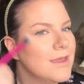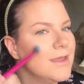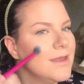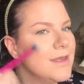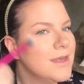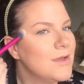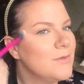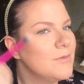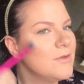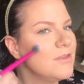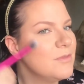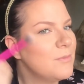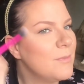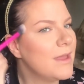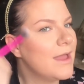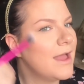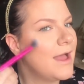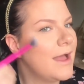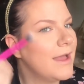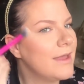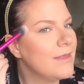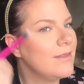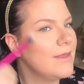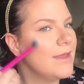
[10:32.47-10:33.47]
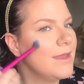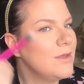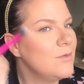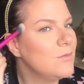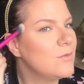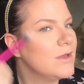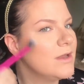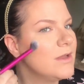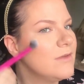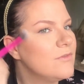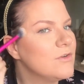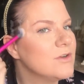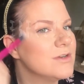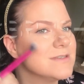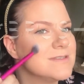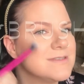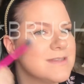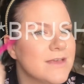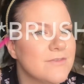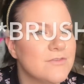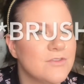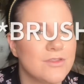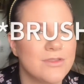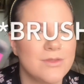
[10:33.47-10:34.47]
Now with my highlight, whatever is
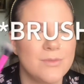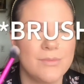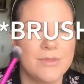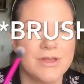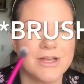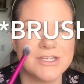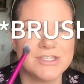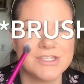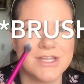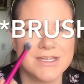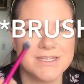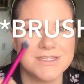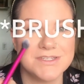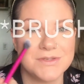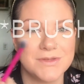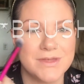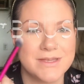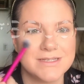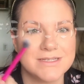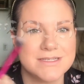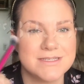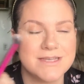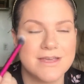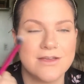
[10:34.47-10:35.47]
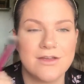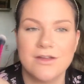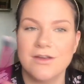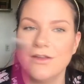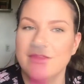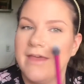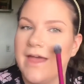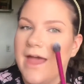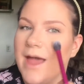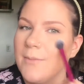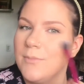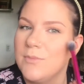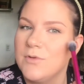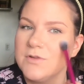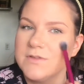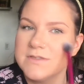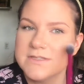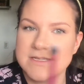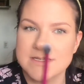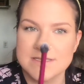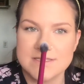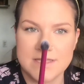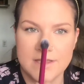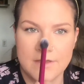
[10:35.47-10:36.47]
left on the blush, I do like to take onto the apples,
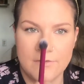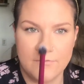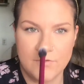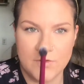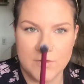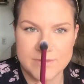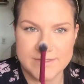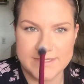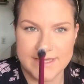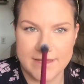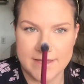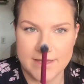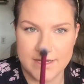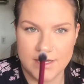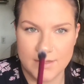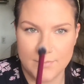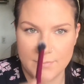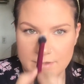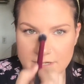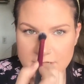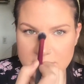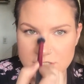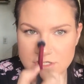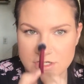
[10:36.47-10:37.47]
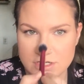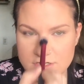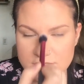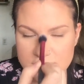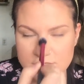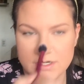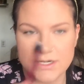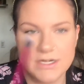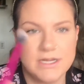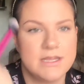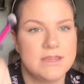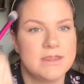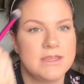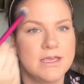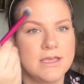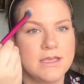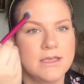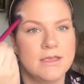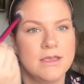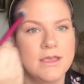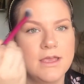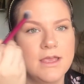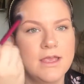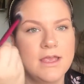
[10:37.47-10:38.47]
because if you take any pictures or
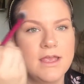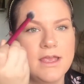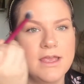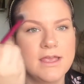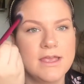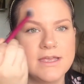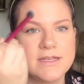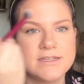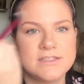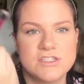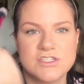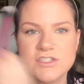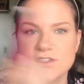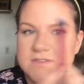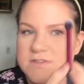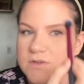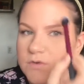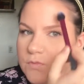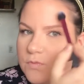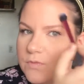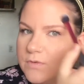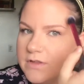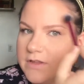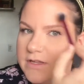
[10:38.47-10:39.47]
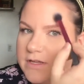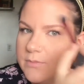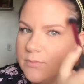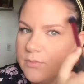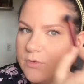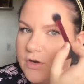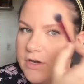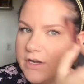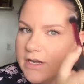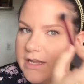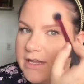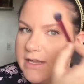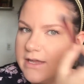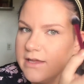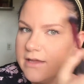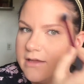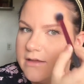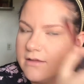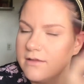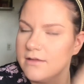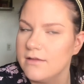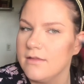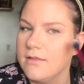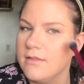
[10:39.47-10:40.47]
anything, it's just a really pretty
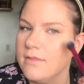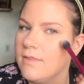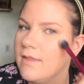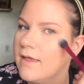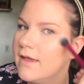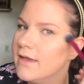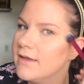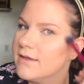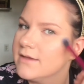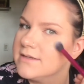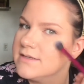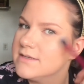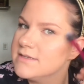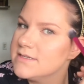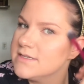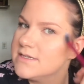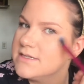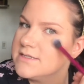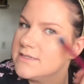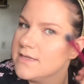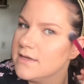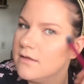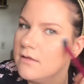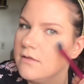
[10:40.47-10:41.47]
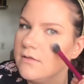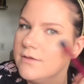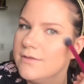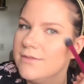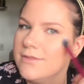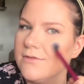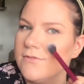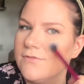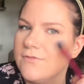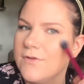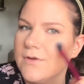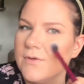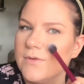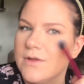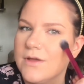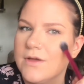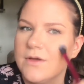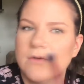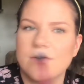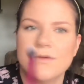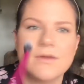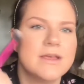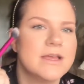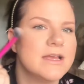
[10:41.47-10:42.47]
like detail in the
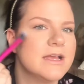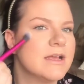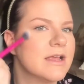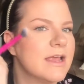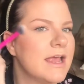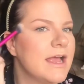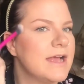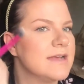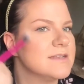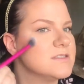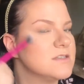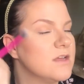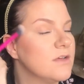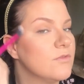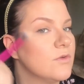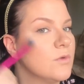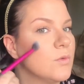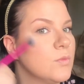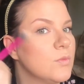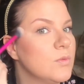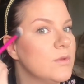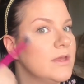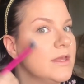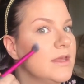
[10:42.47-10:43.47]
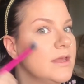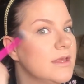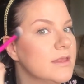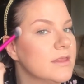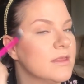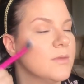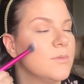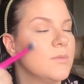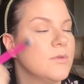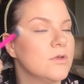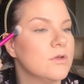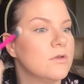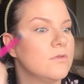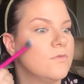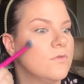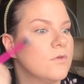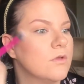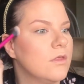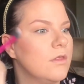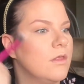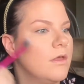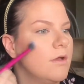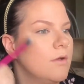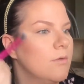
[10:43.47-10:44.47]
photo. It casts off a really beautiful
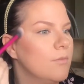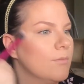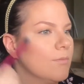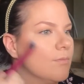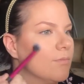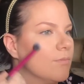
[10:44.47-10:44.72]
glow.